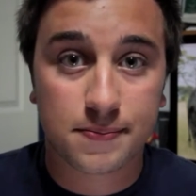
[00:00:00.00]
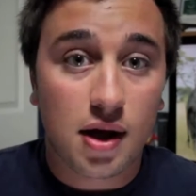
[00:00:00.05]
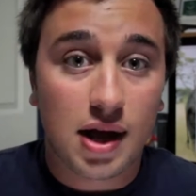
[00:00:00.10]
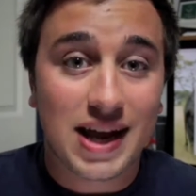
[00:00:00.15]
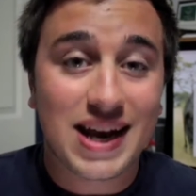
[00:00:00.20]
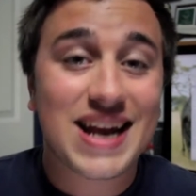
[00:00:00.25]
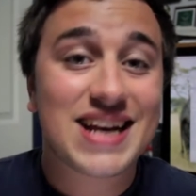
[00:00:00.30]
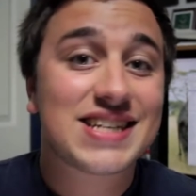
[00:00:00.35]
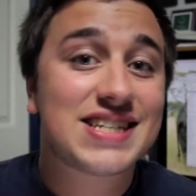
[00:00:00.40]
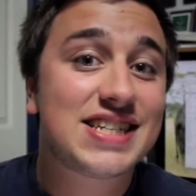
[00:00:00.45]

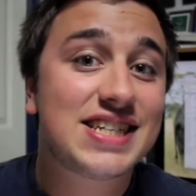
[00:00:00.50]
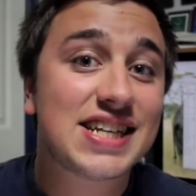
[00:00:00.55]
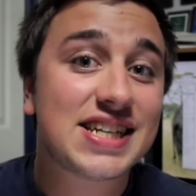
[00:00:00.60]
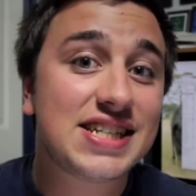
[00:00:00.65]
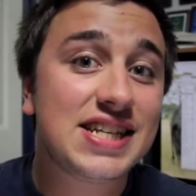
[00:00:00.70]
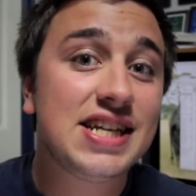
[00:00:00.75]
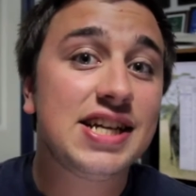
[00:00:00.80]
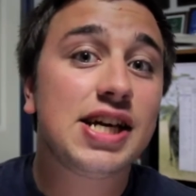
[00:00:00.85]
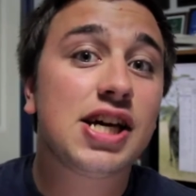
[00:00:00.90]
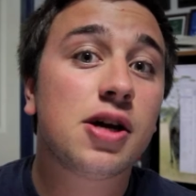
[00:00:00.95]
It has
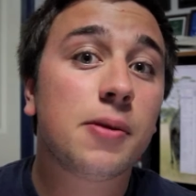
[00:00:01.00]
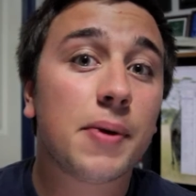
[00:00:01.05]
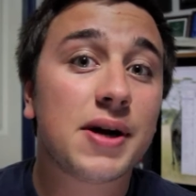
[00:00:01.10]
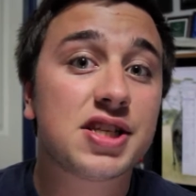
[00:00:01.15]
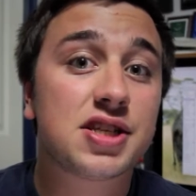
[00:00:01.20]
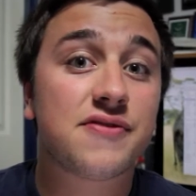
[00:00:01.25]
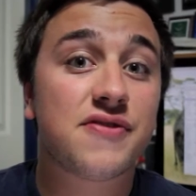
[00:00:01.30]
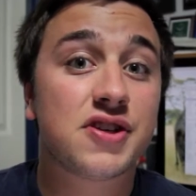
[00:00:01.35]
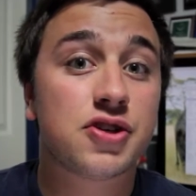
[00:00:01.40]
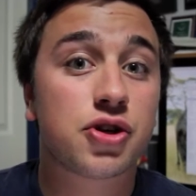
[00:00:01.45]
16
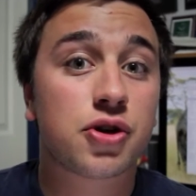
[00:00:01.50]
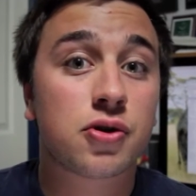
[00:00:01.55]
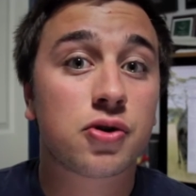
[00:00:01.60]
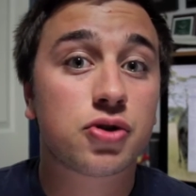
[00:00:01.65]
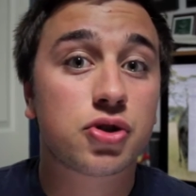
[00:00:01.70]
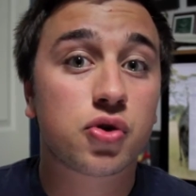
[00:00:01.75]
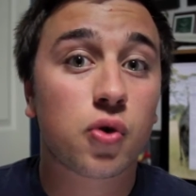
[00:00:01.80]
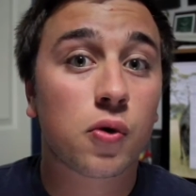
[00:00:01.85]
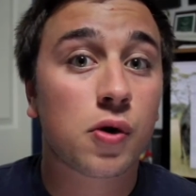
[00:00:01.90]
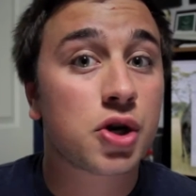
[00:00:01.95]
gigabytes of internal
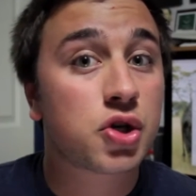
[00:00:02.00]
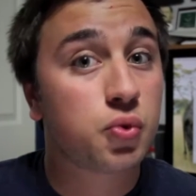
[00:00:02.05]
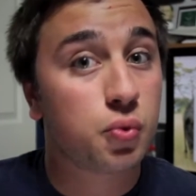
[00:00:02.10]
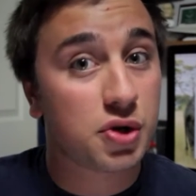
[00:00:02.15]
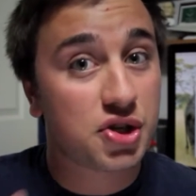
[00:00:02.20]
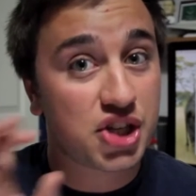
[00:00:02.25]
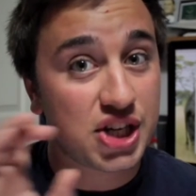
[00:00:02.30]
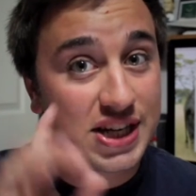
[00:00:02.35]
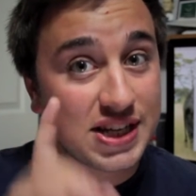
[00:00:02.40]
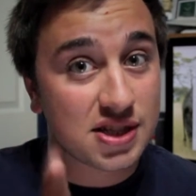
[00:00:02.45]
storage,
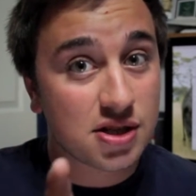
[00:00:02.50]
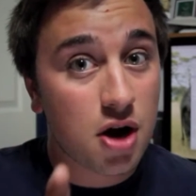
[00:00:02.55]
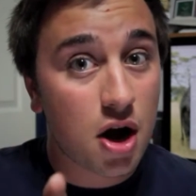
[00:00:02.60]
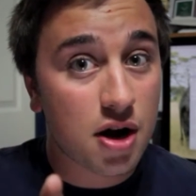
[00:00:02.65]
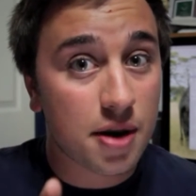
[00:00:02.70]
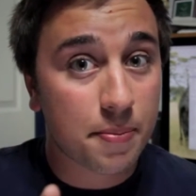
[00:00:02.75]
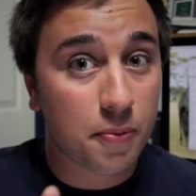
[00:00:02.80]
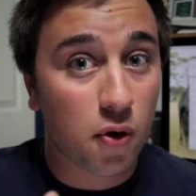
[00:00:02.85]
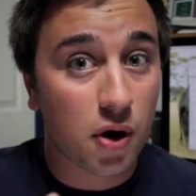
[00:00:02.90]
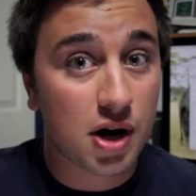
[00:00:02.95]
which is
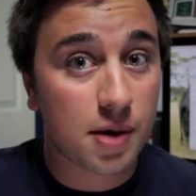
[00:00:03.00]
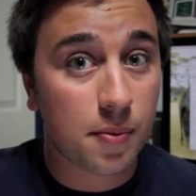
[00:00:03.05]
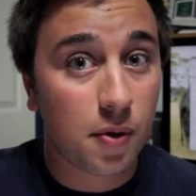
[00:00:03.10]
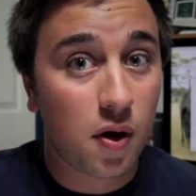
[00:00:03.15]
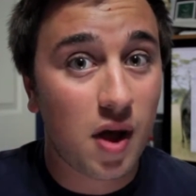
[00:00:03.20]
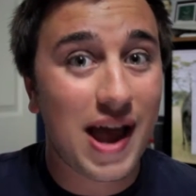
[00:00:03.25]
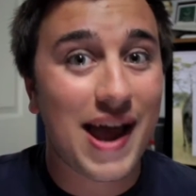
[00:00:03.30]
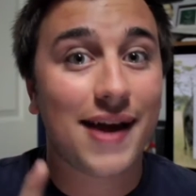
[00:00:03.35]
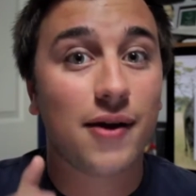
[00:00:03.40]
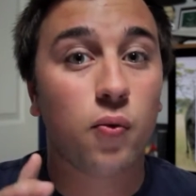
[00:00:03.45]
not
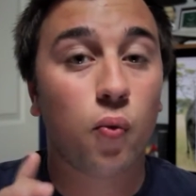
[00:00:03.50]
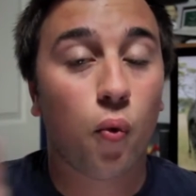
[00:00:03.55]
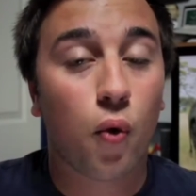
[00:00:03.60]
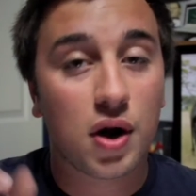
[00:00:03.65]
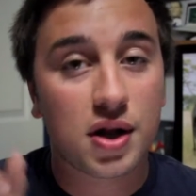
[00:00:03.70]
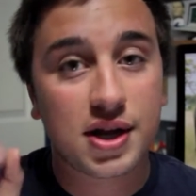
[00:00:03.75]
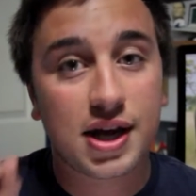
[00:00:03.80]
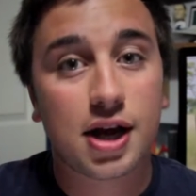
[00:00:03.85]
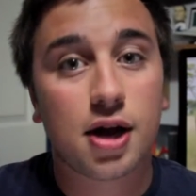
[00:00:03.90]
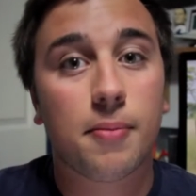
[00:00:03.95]
upgradable, and
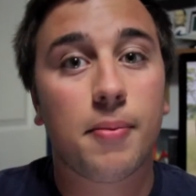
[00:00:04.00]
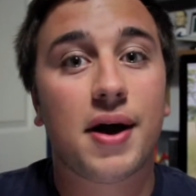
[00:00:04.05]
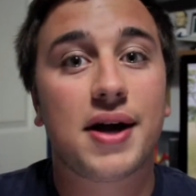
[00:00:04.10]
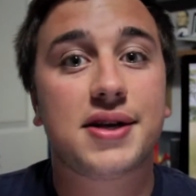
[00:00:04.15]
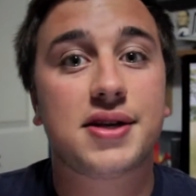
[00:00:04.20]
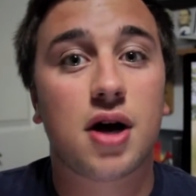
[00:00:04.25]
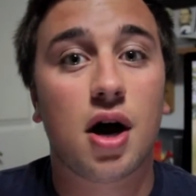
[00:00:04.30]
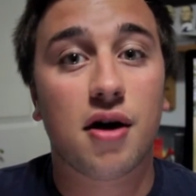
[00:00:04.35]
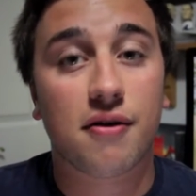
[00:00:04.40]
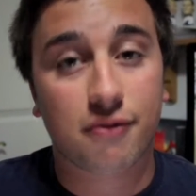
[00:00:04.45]
1
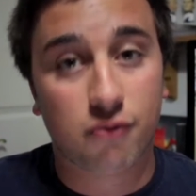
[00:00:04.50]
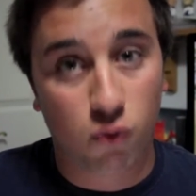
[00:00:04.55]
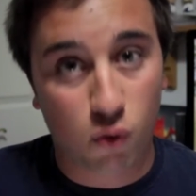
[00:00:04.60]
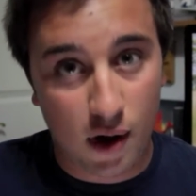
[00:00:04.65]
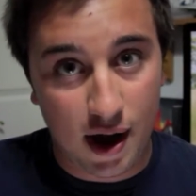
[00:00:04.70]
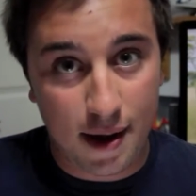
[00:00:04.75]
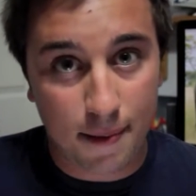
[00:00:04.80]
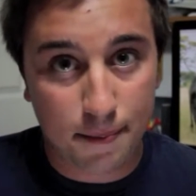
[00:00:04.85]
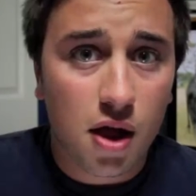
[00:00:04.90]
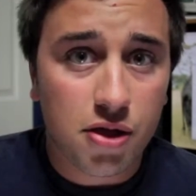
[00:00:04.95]
gigabyte of
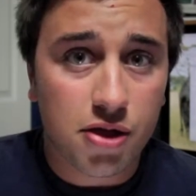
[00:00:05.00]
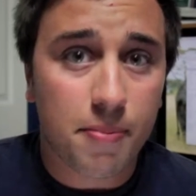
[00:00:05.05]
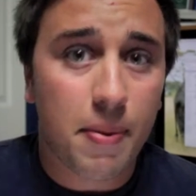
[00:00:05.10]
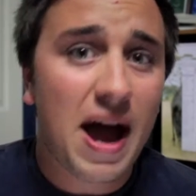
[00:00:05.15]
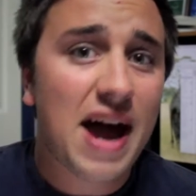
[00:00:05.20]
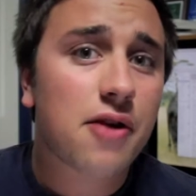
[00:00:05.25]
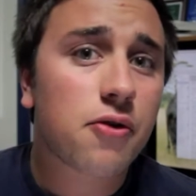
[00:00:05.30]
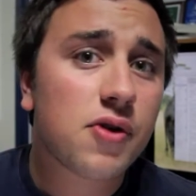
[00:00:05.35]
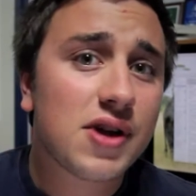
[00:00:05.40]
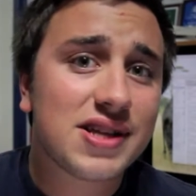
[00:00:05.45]
RAM. The
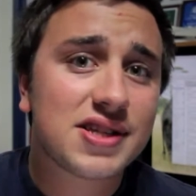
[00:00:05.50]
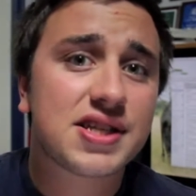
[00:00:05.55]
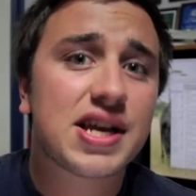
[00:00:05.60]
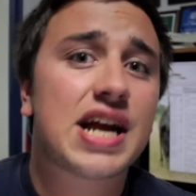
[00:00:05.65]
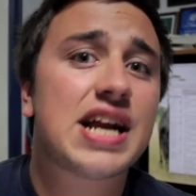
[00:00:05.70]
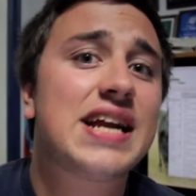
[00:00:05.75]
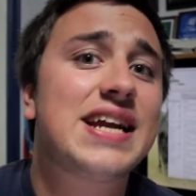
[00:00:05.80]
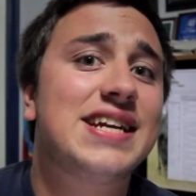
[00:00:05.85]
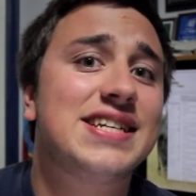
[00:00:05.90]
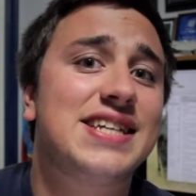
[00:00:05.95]
battery
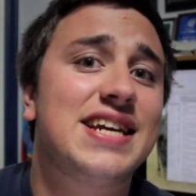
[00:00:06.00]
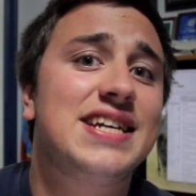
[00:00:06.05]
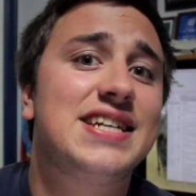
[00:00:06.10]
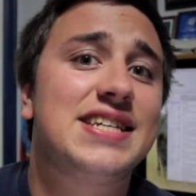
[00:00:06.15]
inside it is a